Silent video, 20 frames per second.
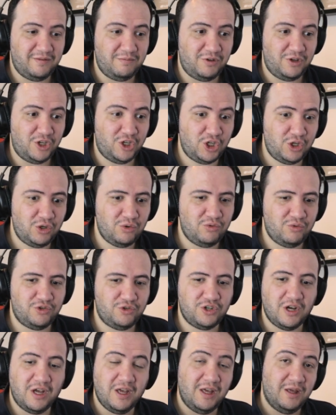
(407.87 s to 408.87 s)
huge
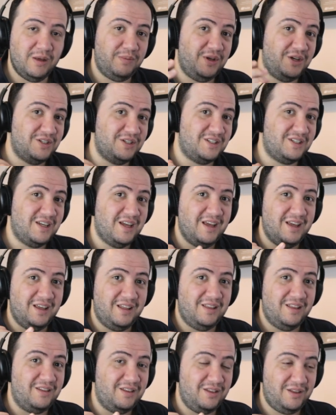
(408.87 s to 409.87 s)
because
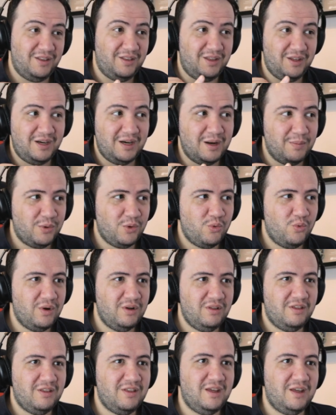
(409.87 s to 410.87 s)
the, the number one
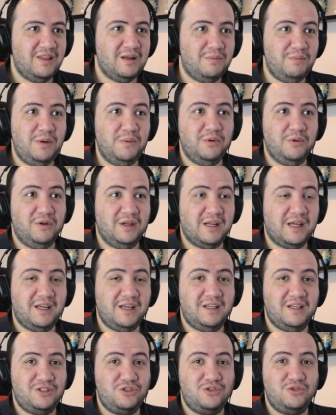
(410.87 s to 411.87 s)
thing that people like
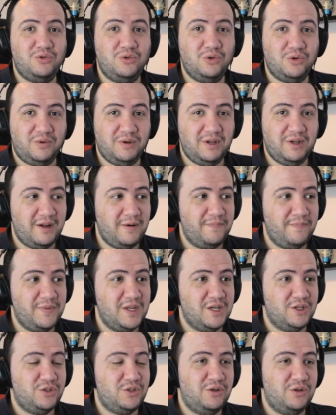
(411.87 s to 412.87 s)
is story.
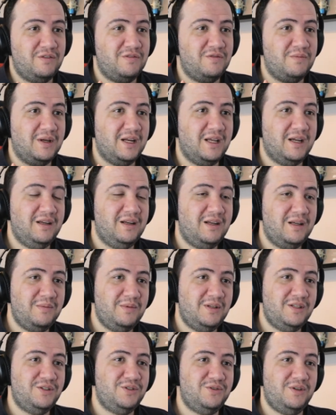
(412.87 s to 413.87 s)
So if Malayalam
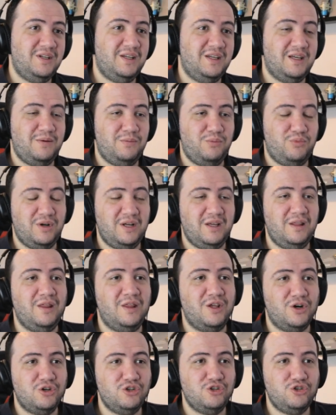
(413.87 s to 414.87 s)
industry can bring
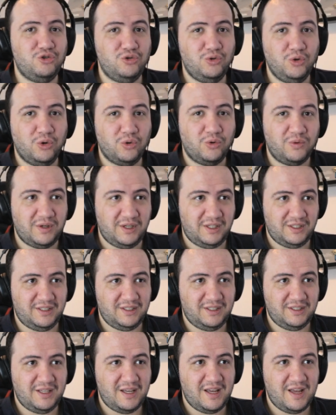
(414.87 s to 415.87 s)
their stories
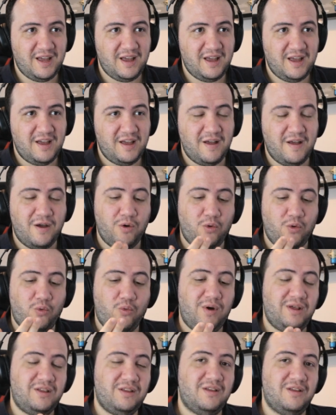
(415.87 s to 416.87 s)

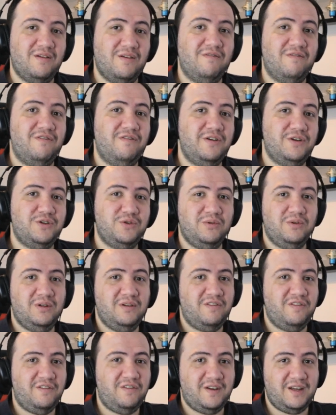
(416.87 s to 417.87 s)
with visual
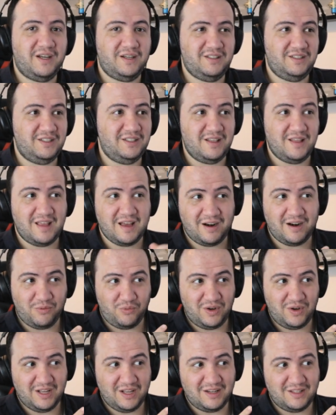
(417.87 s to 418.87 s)
effects that
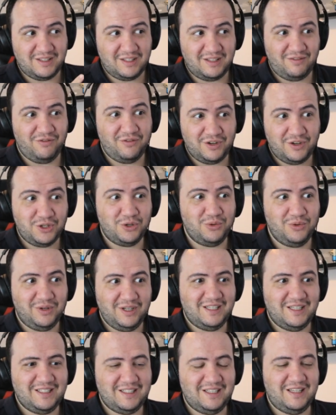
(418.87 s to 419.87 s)
we can visually
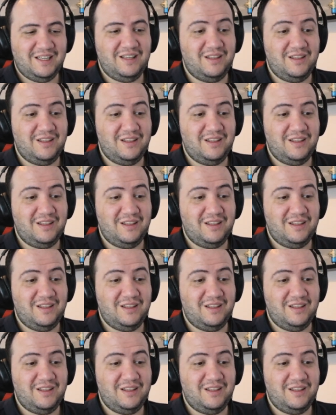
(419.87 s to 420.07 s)
see, the